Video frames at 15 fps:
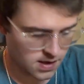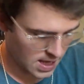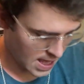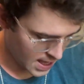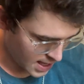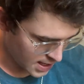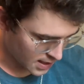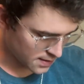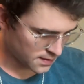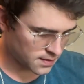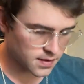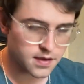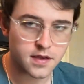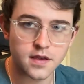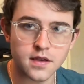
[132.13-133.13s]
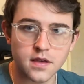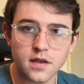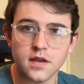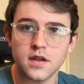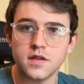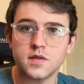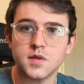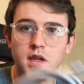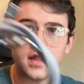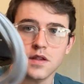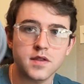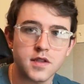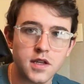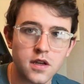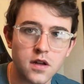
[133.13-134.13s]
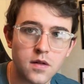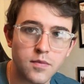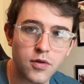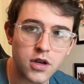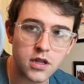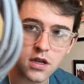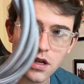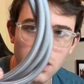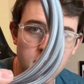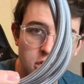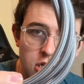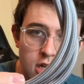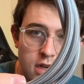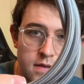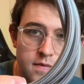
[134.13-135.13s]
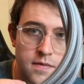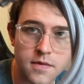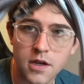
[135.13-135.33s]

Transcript: and stainless steel braided clutch line.